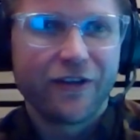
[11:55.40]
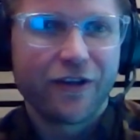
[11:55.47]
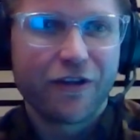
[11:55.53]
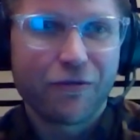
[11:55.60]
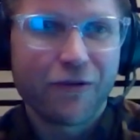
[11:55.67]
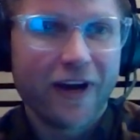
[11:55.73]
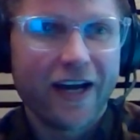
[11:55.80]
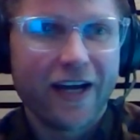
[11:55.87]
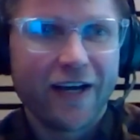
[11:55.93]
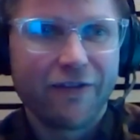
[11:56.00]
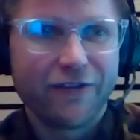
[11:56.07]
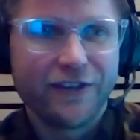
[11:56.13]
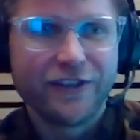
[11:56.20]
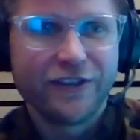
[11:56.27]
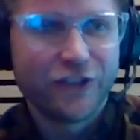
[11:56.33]
thrive
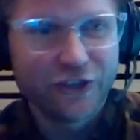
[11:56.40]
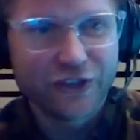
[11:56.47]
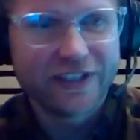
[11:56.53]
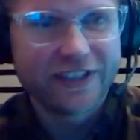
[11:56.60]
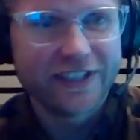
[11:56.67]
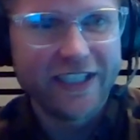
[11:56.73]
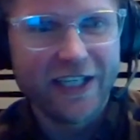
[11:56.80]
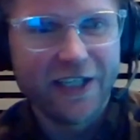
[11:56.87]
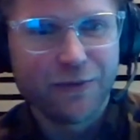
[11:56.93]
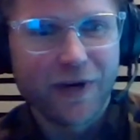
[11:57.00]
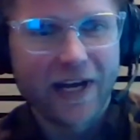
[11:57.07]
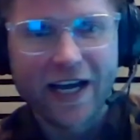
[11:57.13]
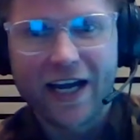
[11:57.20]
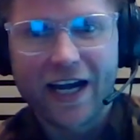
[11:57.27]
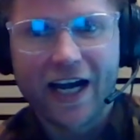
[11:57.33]
and succeed
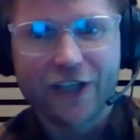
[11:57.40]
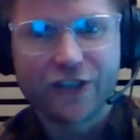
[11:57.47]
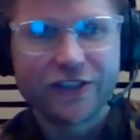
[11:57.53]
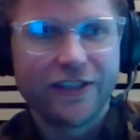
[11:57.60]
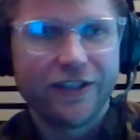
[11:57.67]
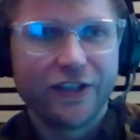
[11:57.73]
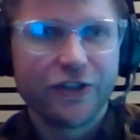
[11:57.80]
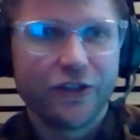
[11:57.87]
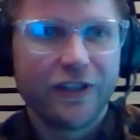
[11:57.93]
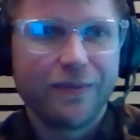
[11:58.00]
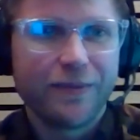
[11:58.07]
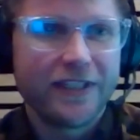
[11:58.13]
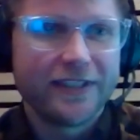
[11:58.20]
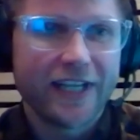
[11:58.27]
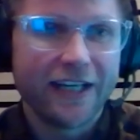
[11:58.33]
where actually there's only
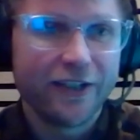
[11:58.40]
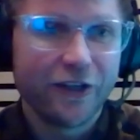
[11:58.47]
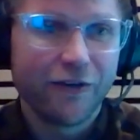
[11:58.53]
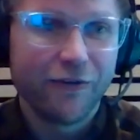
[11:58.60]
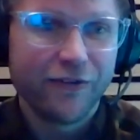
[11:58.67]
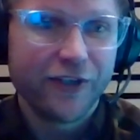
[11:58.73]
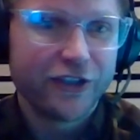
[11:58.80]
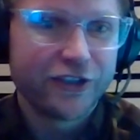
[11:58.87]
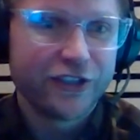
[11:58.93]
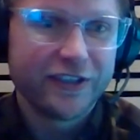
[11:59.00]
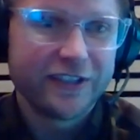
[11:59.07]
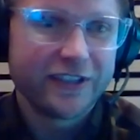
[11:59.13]
been 10 conversions